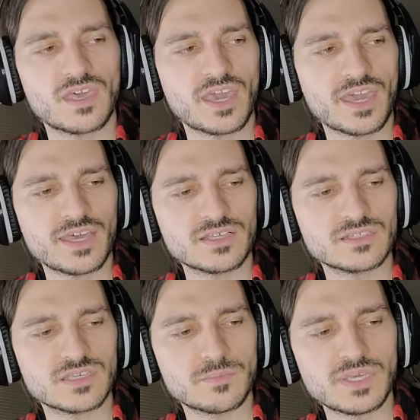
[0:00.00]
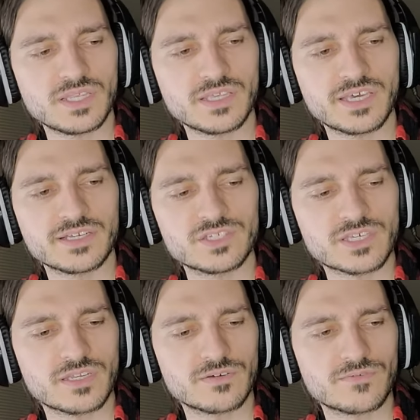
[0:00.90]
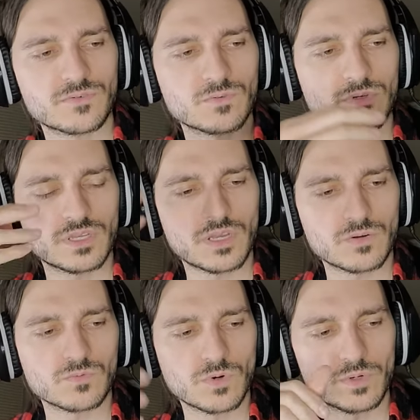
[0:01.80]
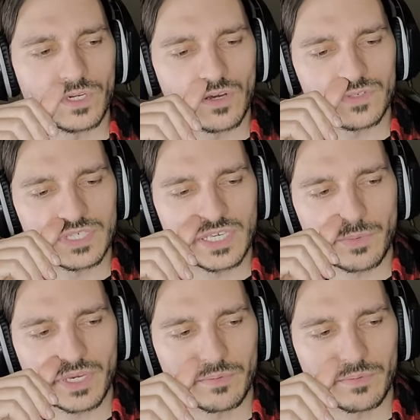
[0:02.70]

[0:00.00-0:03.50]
And immediately, I just kind of uh, wrote it off as a gimmick.